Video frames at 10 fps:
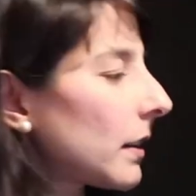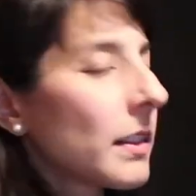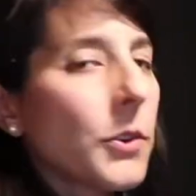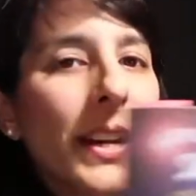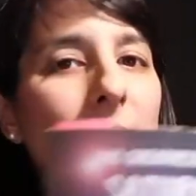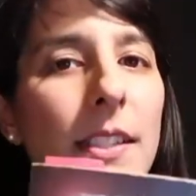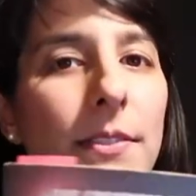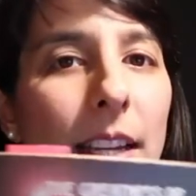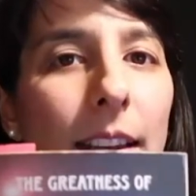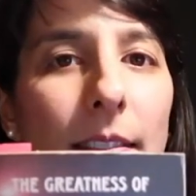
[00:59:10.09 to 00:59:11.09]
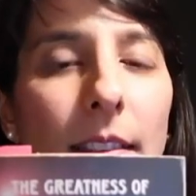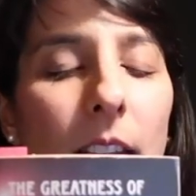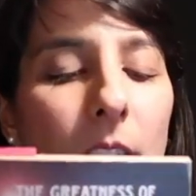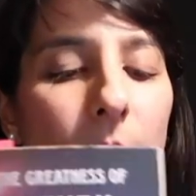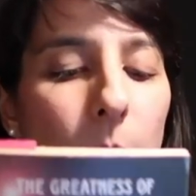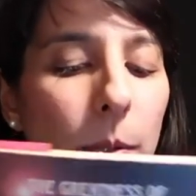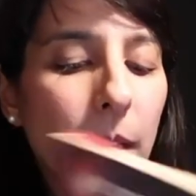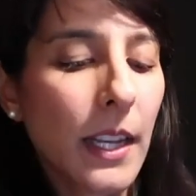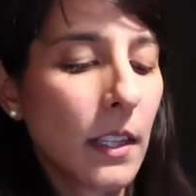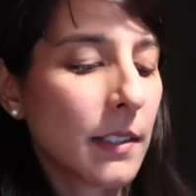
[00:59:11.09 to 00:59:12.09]
The Greatness of Saturn. Any of you who are
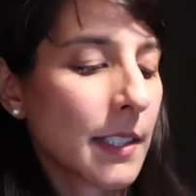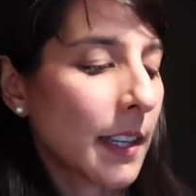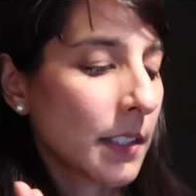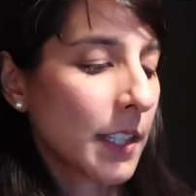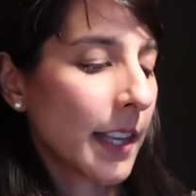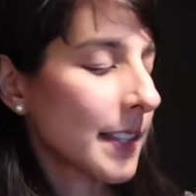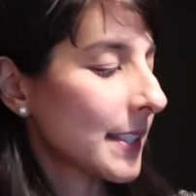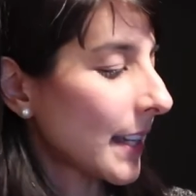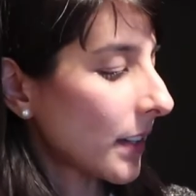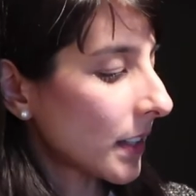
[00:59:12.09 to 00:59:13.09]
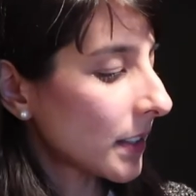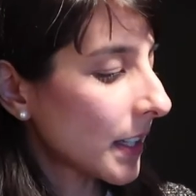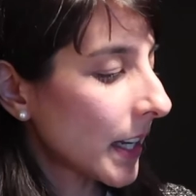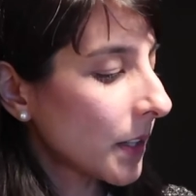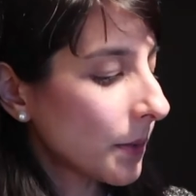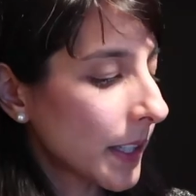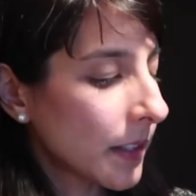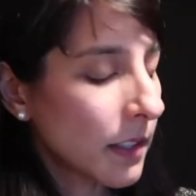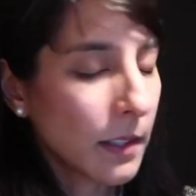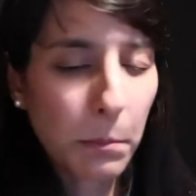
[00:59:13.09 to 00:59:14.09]
keen on Saturn, check this out. And today I
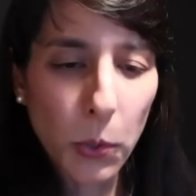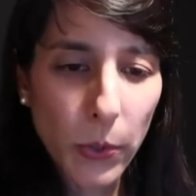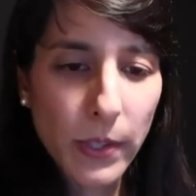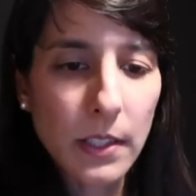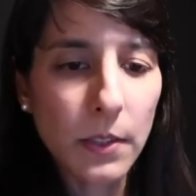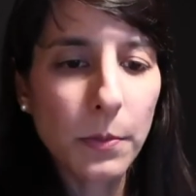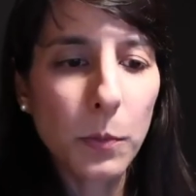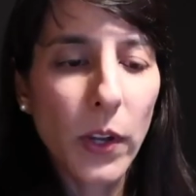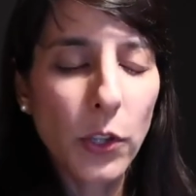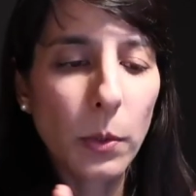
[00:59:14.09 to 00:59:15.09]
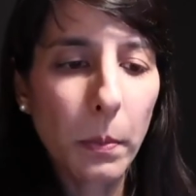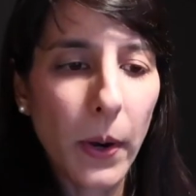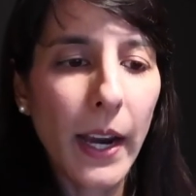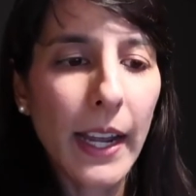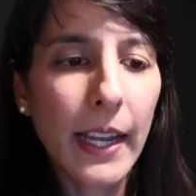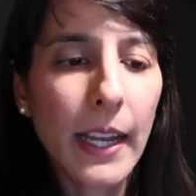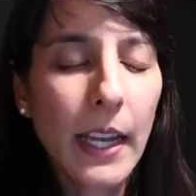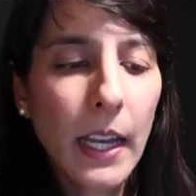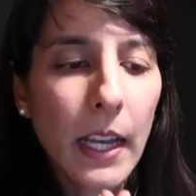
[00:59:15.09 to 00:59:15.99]
read the importance of when you pray,